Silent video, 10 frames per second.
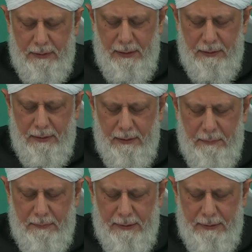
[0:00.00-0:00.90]
that I
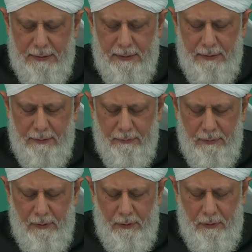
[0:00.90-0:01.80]
invented the printing
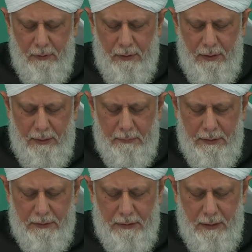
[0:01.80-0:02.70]
press in this
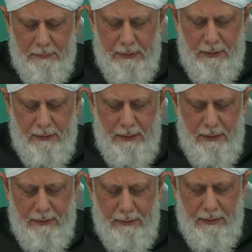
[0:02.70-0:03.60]
era for this very
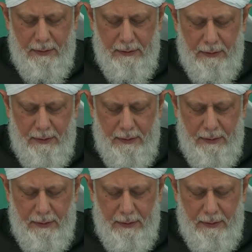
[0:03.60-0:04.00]
purpose.